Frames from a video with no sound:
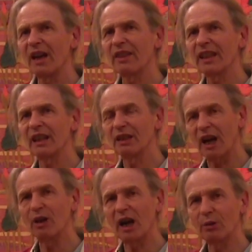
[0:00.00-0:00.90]
think
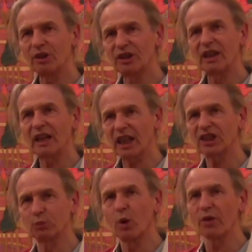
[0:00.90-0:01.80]
I would.
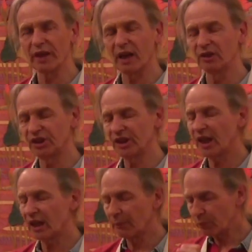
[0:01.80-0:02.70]
That's one thing I would
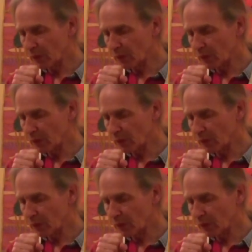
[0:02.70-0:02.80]
say.